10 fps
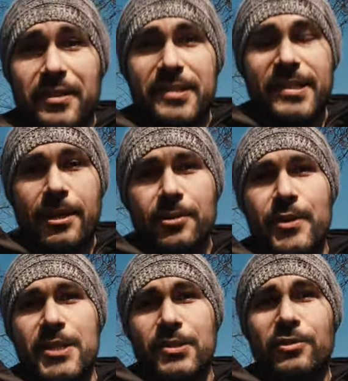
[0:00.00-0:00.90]
The second
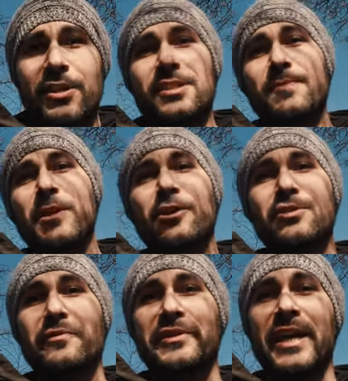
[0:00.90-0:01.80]
reason is
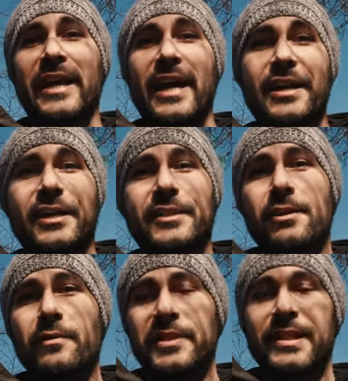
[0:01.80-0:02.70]
because of the character
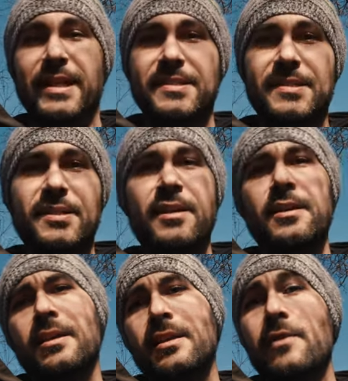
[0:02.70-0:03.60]
of the lenses.
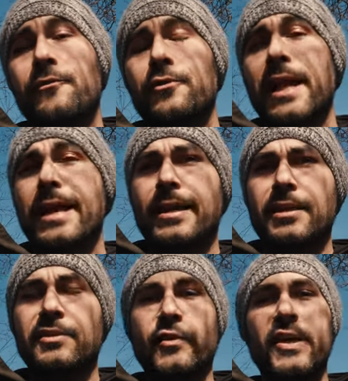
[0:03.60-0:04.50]
If you like
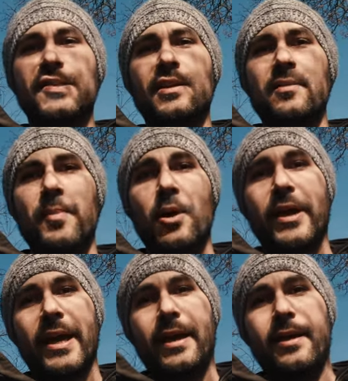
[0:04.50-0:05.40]
interesting
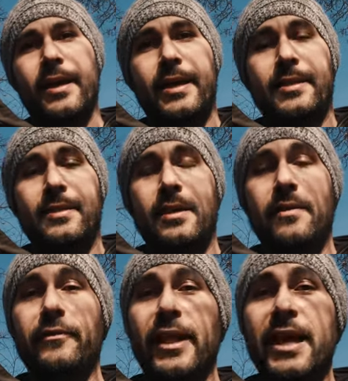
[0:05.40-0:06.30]
bokeh and
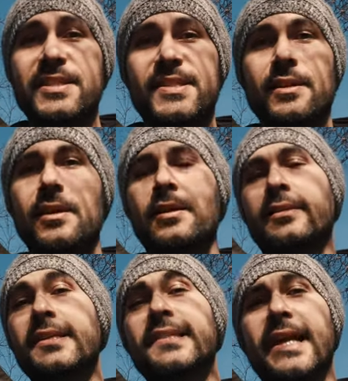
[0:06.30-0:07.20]
flares,
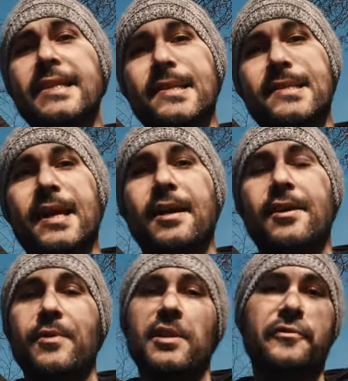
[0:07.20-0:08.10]
these lenses
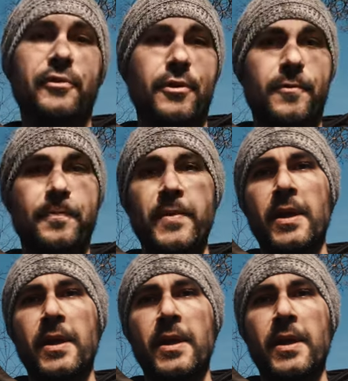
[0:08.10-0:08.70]
are really for you.